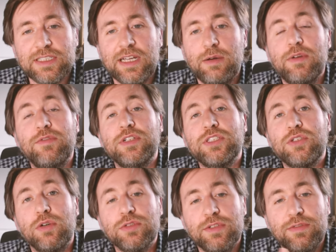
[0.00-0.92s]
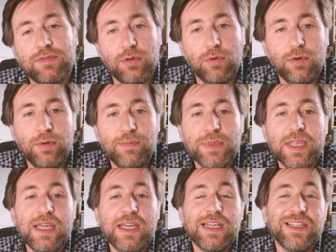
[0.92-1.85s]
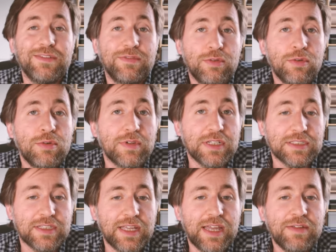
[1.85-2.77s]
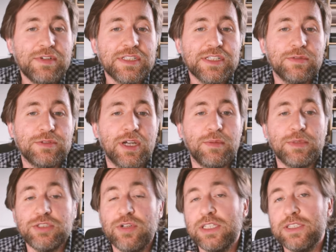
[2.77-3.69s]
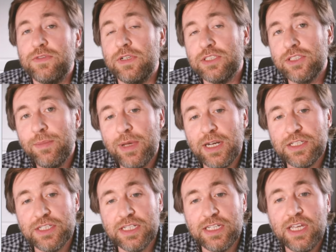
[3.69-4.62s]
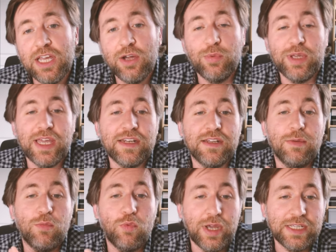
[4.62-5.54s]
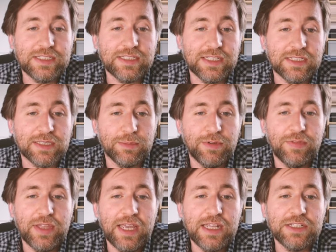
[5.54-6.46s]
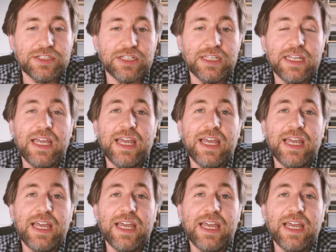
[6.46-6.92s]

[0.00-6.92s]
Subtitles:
However, it's got a flaw. The flaw is that every single time we transfer some energy, we end up wasting some of that energy.